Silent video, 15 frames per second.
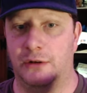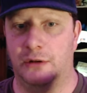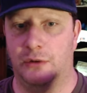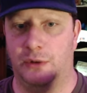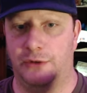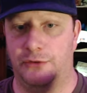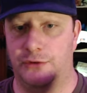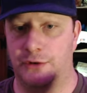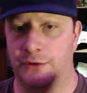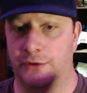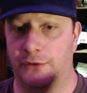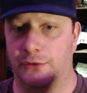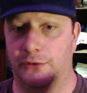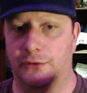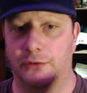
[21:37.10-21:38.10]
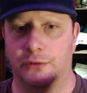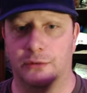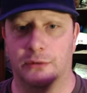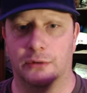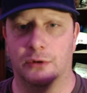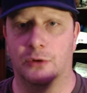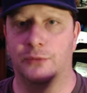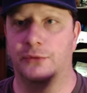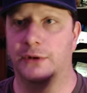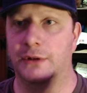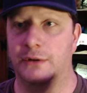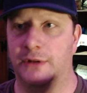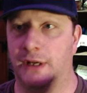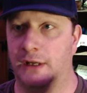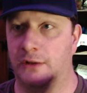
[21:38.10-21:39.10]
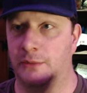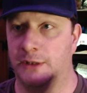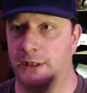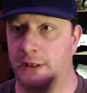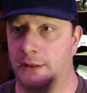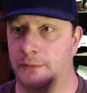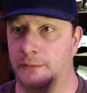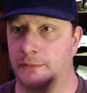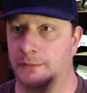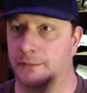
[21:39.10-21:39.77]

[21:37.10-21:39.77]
questions. Hopefully you tagged my name.